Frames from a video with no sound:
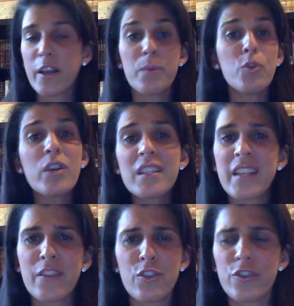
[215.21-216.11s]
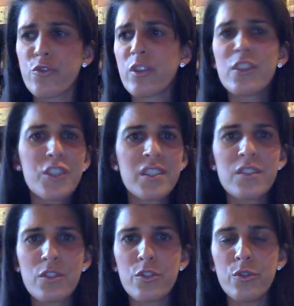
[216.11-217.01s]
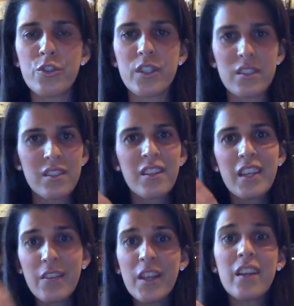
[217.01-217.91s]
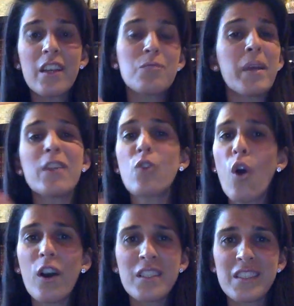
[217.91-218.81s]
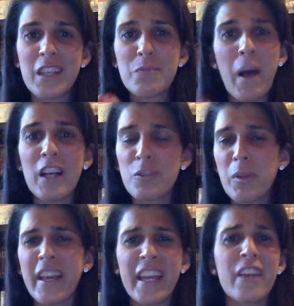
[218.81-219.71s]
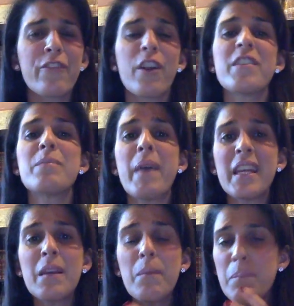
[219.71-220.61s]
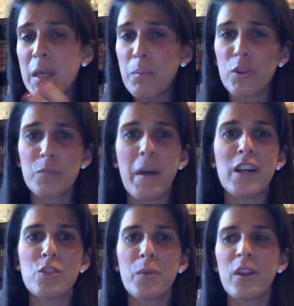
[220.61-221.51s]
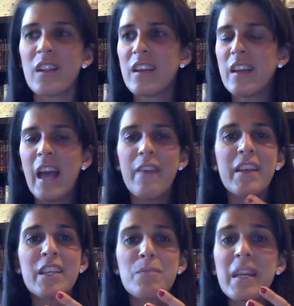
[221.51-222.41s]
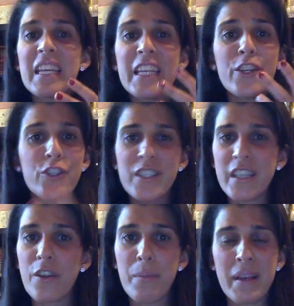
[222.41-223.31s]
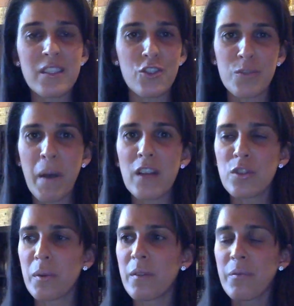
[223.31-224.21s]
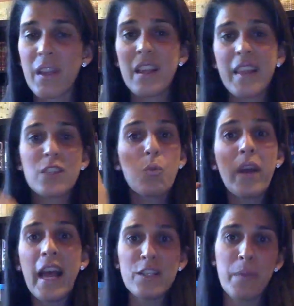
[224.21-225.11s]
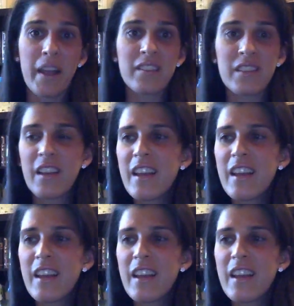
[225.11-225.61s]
community centers, religious institutions, giving as many talks as possible and getting in front of as many people as possible, having as many ears hear the message as possible. That's one aspect.